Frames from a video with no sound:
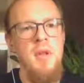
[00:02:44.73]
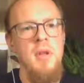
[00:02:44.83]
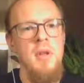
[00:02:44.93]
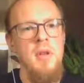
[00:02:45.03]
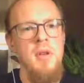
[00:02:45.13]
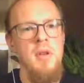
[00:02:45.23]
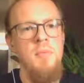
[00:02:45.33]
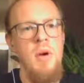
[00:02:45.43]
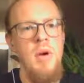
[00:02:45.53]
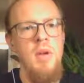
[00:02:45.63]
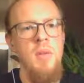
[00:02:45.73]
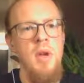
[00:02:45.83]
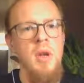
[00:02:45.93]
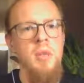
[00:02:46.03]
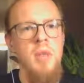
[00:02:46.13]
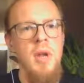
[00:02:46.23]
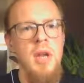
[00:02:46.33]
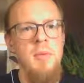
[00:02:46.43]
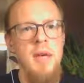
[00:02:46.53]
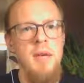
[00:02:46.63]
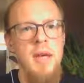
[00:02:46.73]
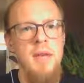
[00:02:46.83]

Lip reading: the compiler will complain about that.